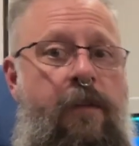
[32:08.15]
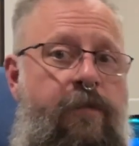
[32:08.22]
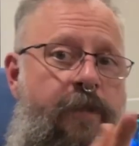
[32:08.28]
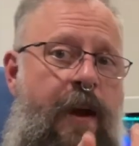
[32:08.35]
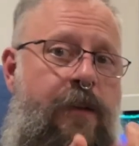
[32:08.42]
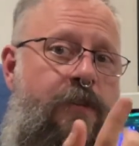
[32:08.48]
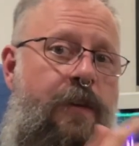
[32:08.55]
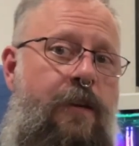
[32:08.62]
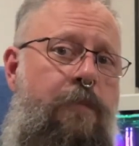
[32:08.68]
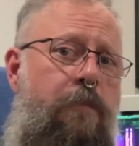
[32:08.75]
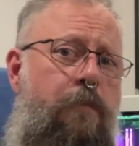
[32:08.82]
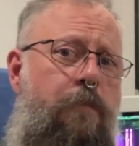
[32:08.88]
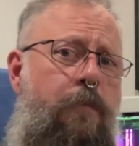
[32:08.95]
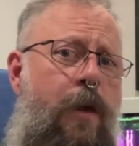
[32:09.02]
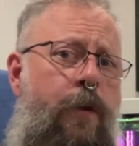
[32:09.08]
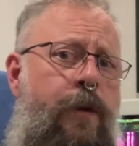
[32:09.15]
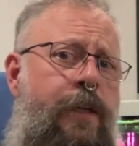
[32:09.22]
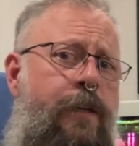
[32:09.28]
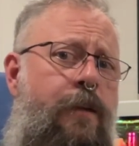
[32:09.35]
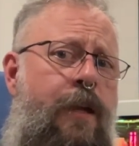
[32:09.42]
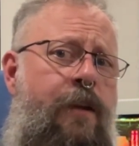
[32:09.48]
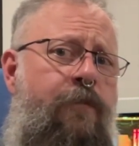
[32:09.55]
In fact,
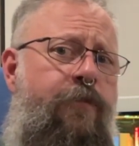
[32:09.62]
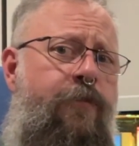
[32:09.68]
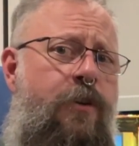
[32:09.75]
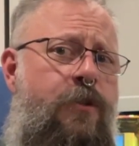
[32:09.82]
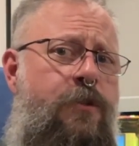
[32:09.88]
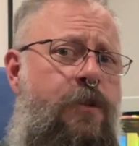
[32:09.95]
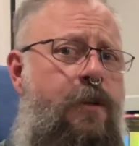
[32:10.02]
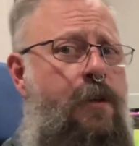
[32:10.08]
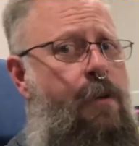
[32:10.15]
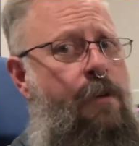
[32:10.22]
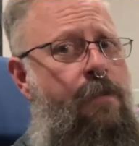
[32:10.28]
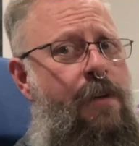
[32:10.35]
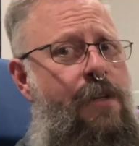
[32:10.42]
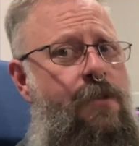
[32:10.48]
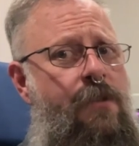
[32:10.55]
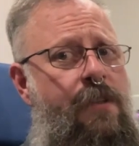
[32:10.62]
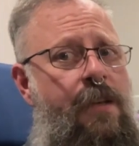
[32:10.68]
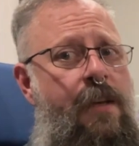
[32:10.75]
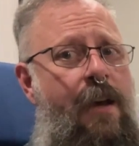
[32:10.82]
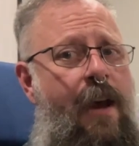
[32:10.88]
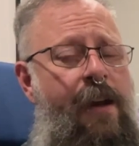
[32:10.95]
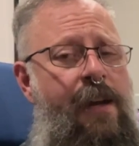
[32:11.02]
in first year
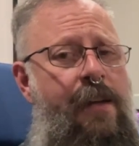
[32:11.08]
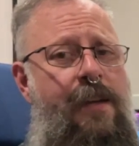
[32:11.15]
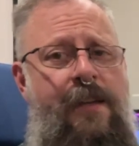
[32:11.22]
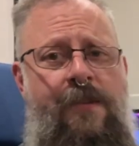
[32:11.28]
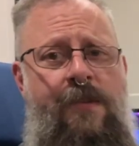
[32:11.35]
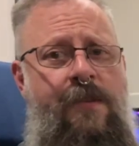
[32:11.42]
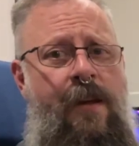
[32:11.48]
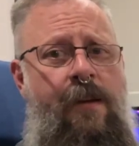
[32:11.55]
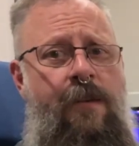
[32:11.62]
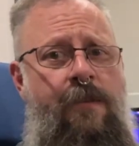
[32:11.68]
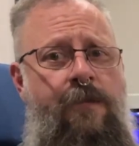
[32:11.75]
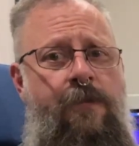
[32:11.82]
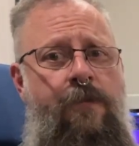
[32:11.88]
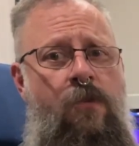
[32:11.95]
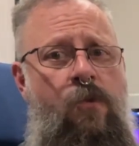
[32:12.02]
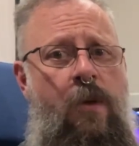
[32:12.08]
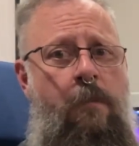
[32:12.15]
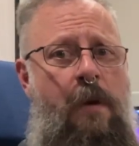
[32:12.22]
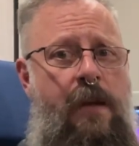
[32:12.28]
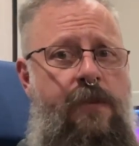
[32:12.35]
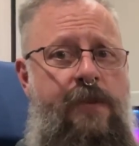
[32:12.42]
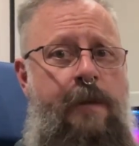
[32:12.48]
university, instead of doing
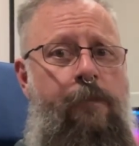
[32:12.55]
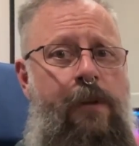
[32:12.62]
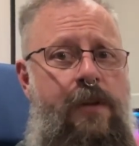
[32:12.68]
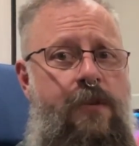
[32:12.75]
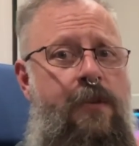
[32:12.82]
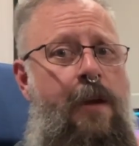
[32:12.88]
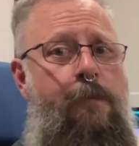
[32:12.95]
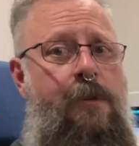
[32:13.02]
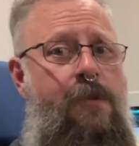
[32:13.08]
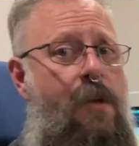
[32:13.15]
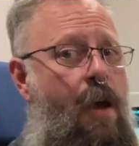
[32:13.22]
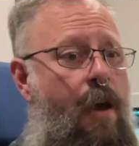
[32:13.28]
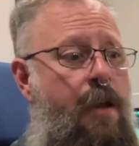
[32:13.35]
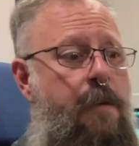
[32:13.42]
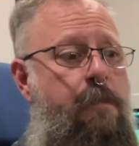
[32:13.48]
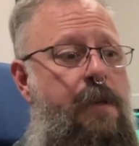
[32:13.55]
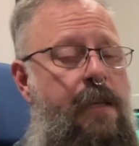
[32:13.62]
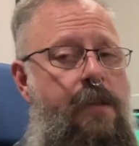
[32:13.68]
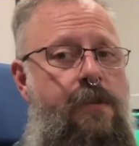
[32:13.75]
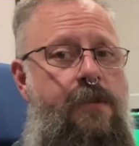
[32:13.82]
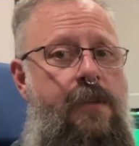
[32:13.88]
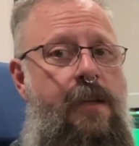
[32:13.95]
my assembly assignments on a
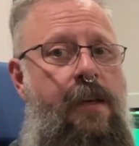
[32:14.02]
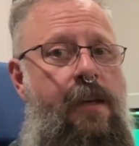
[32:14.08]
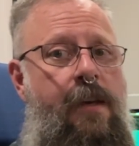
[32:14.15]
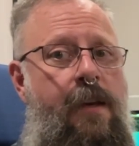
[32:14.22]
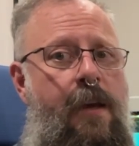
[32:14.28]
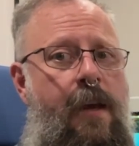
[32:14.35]
PC,